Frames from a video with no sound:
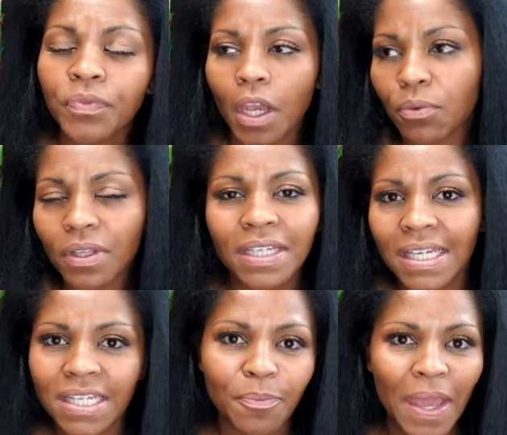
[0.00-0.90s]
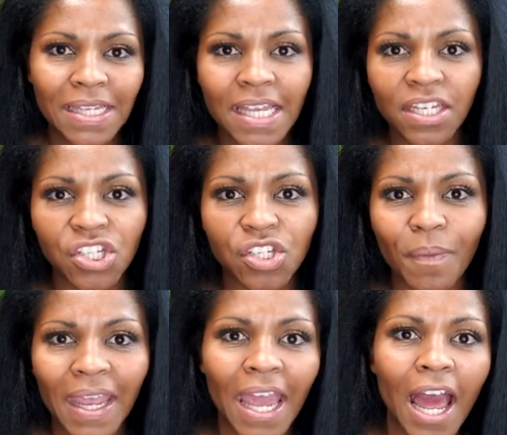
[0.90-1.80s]
I really need to pay attention to
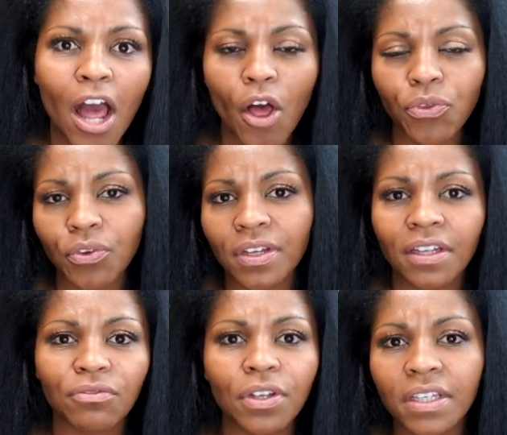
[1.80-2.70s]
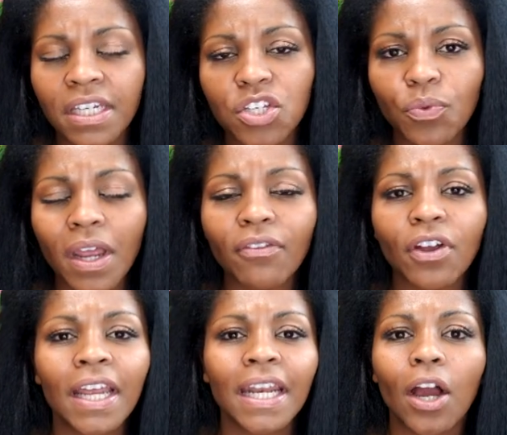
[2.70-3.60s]
my health, or I really need to whatever,
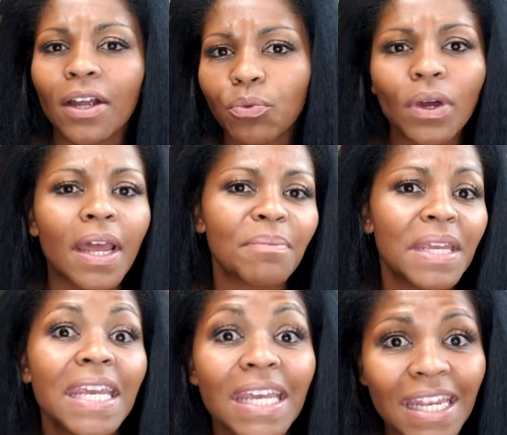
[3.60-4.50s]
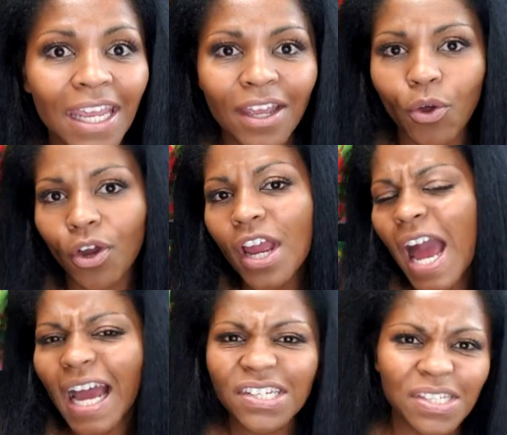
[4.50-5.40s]
and or what I'm eating, or
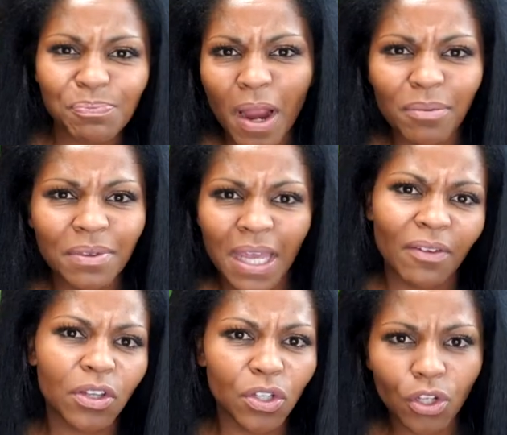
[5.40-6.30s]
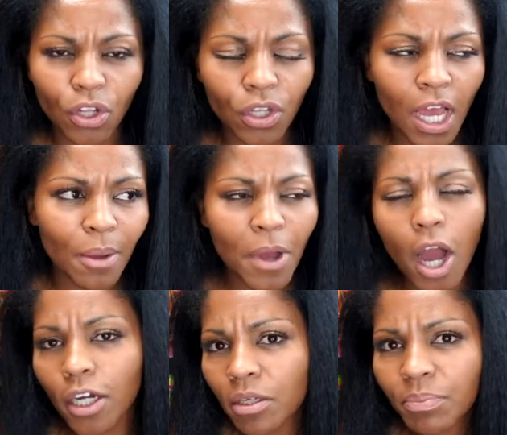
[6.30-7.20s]
I just probably have a little um,
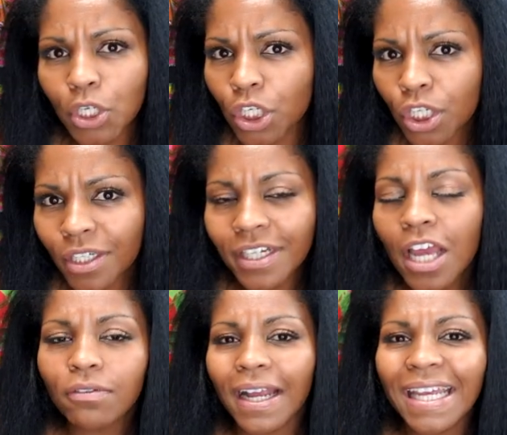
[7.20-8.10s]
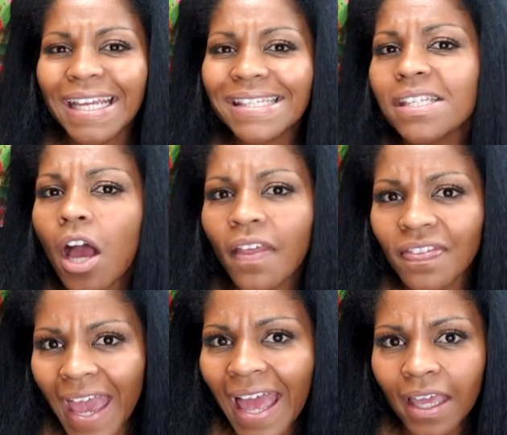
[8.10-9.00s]
heartburn, right? It's not
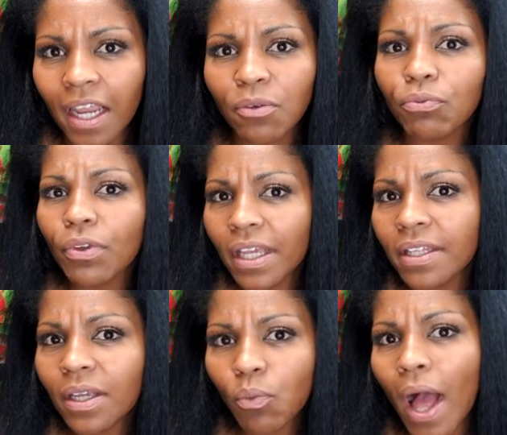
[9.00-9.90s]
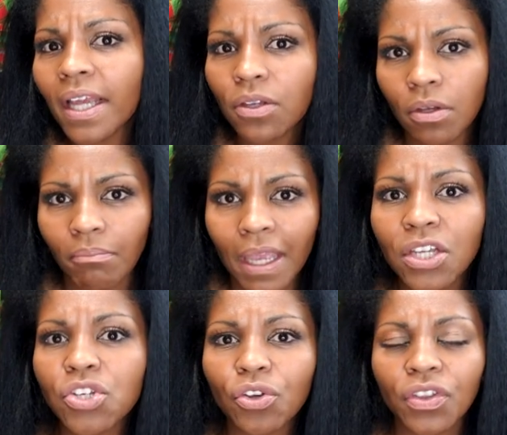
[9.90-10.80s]
that. I really want you to
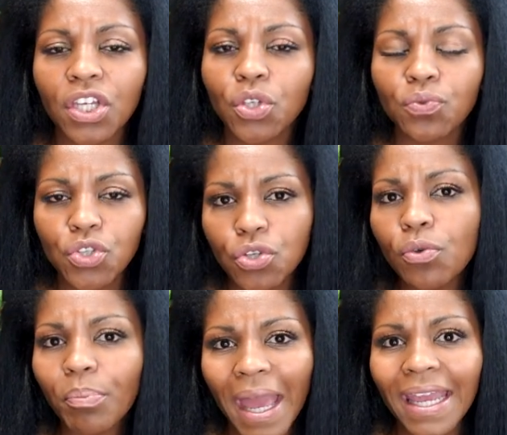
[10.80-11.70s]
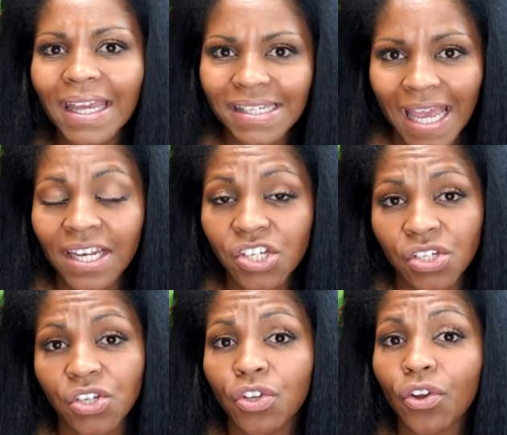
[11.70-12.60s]
make sure that you do pay attention
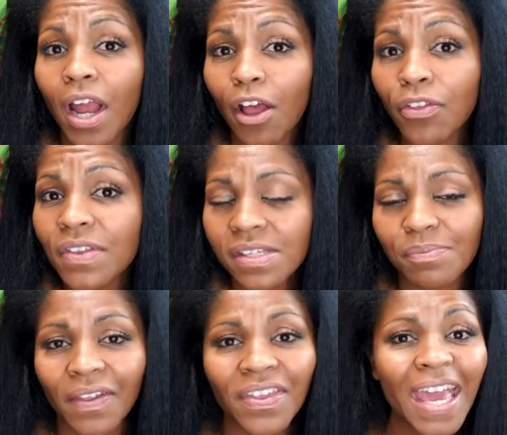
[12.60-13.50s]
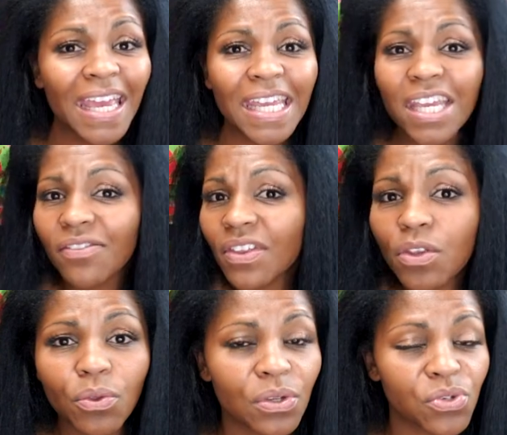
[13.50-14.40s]
to your health this month, even
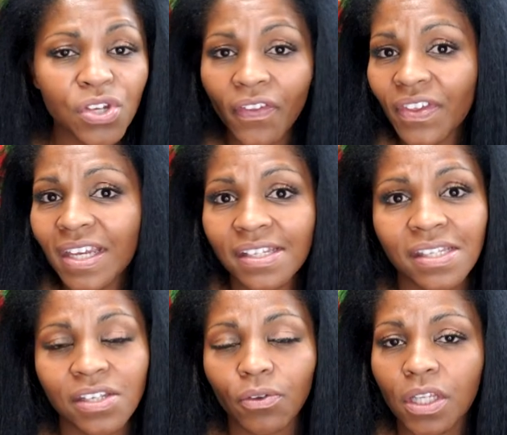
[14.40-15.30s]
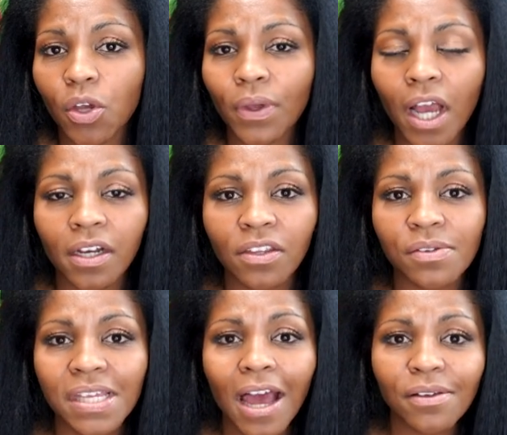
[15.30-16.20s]
though there's nothing necessarily going on in
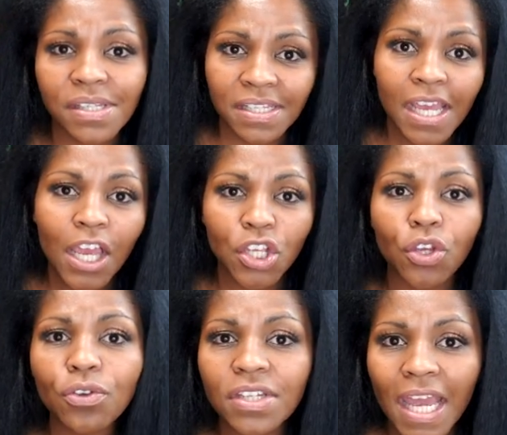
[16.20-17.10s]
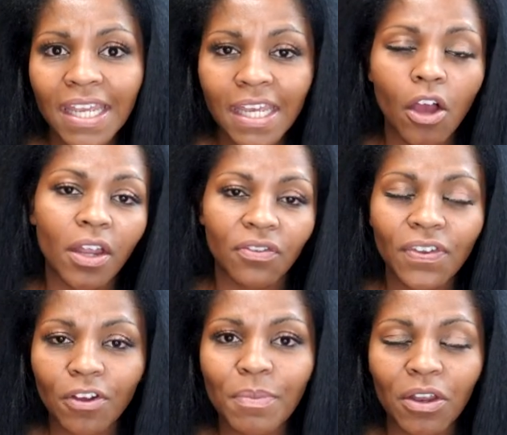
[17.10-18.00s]
those houses. You're taking on a
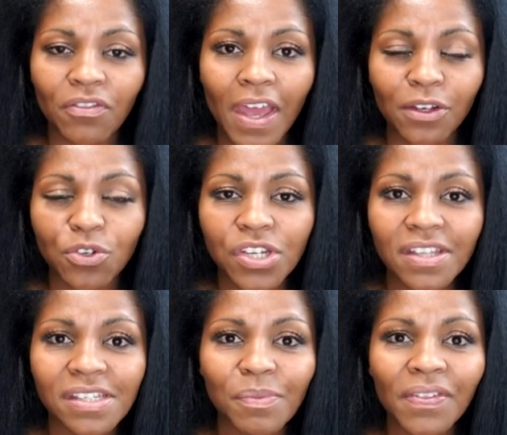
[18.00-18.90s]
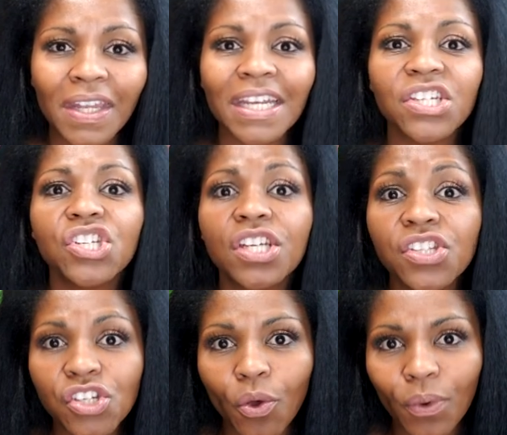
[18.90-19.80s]
fair amount of energy this month, and I
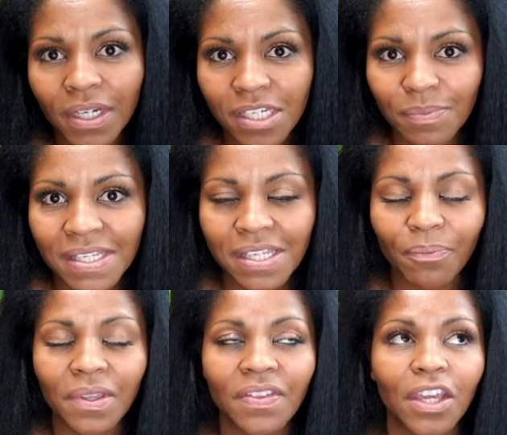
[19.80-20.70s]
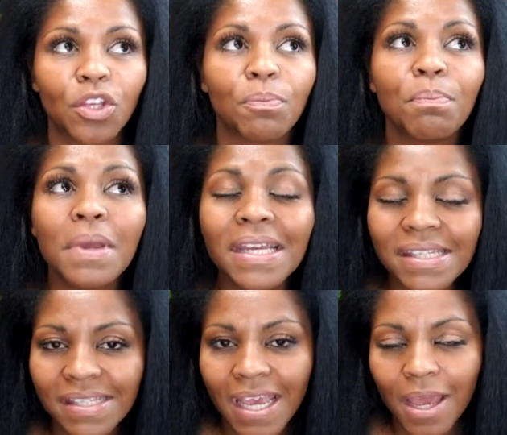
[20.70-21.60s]
just don't want it to be something that you
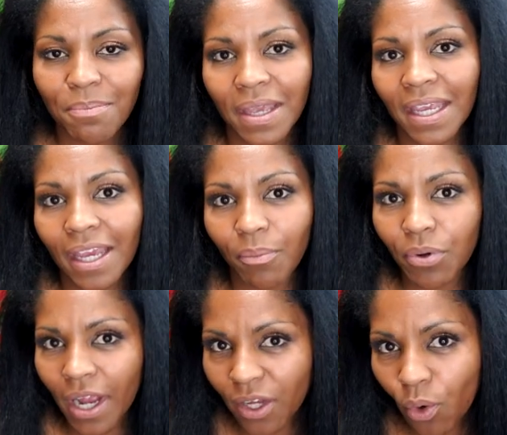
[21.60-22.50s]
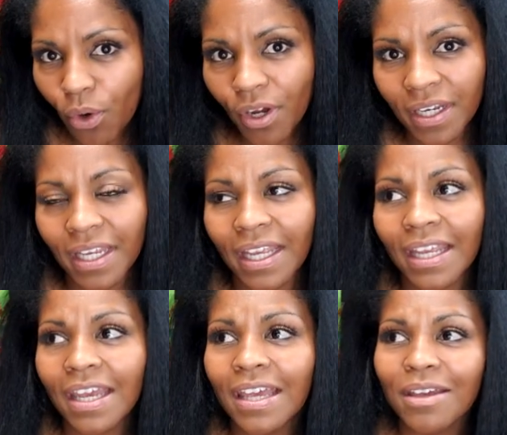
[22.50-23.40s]
miss making a
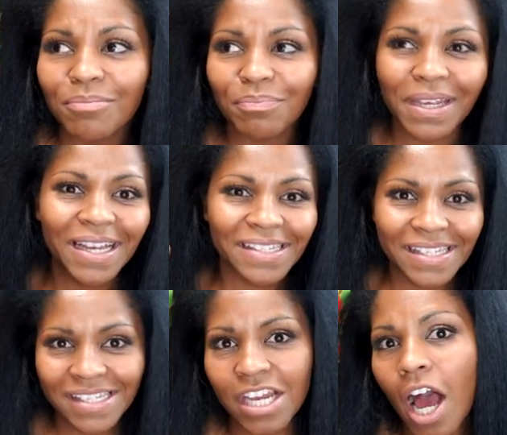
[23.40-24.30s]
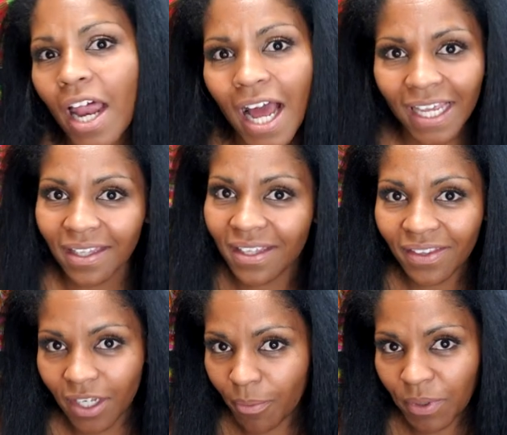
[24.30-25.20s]
priority because it's not highly
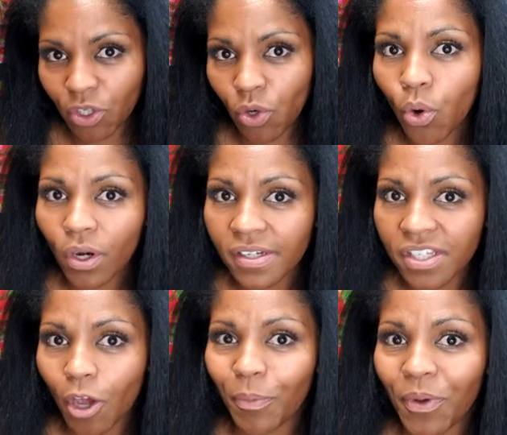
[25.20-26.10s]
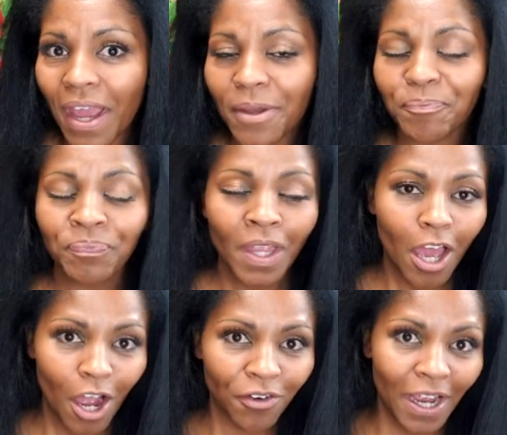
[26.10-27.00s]
lit up in your horoscope, okay?
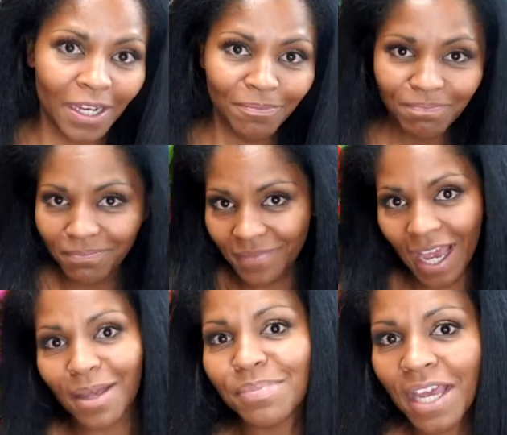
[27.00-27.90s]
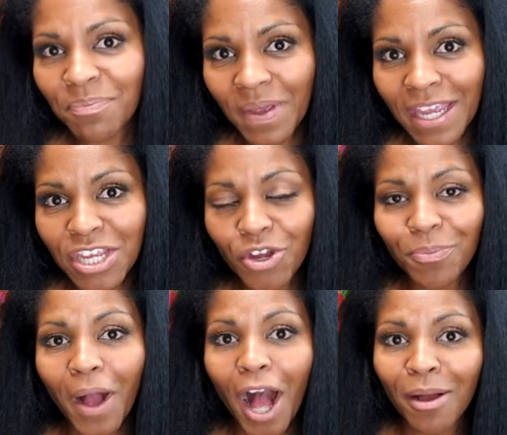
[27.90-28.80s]
All right. I'm done being your
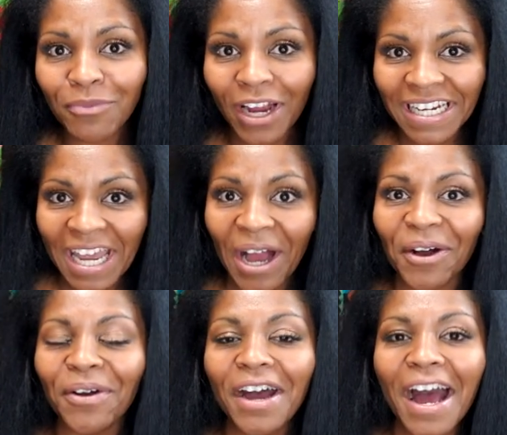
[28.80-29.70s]
mom right now.